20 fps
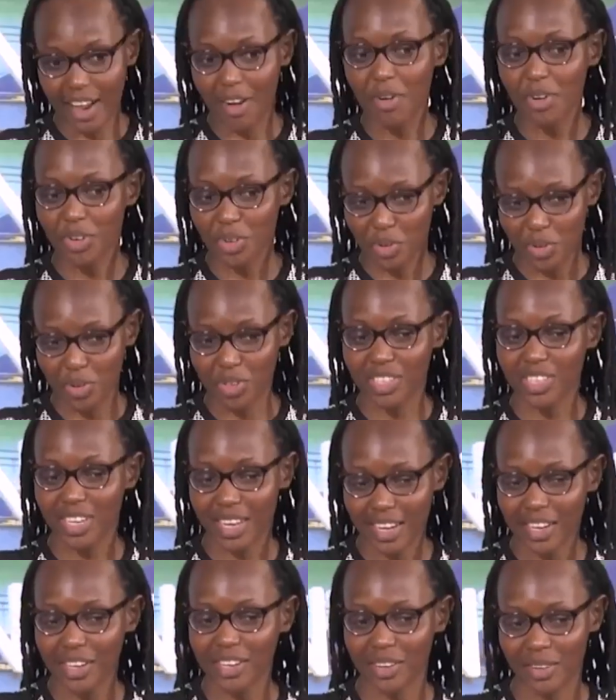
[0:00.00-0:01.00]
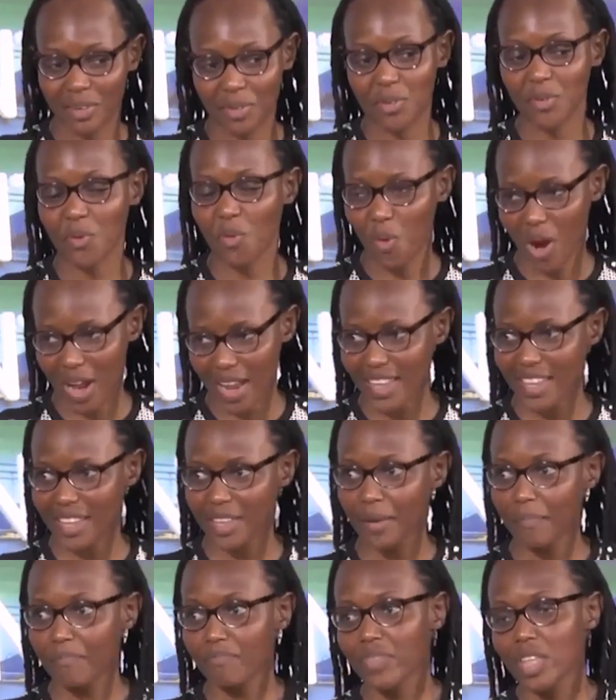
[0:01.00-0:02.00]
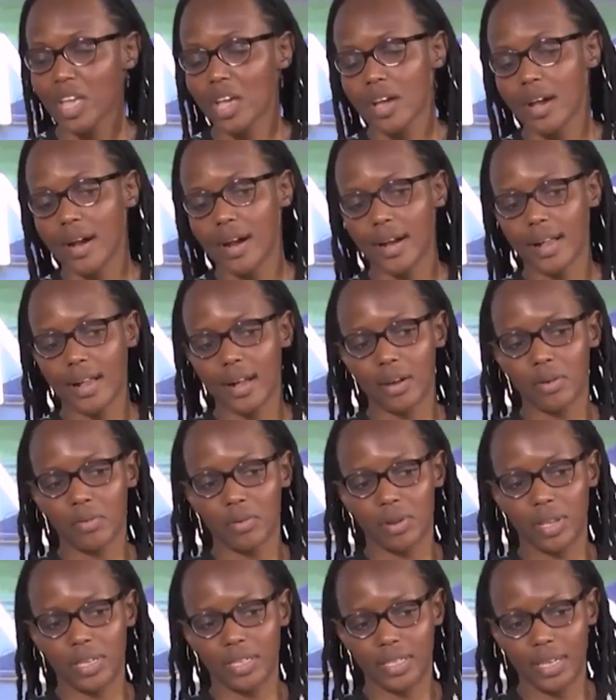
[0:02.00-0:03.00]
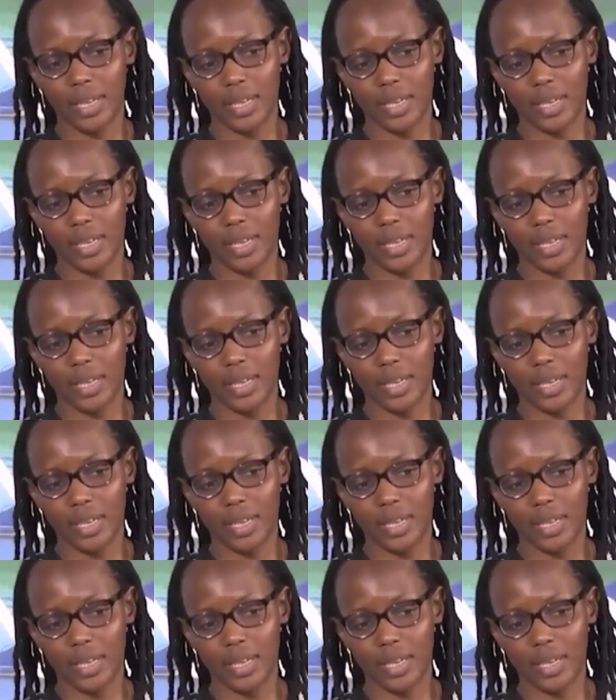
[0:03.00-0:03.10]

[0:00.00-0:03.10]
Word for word: I want to tell you, you why. Uh, let's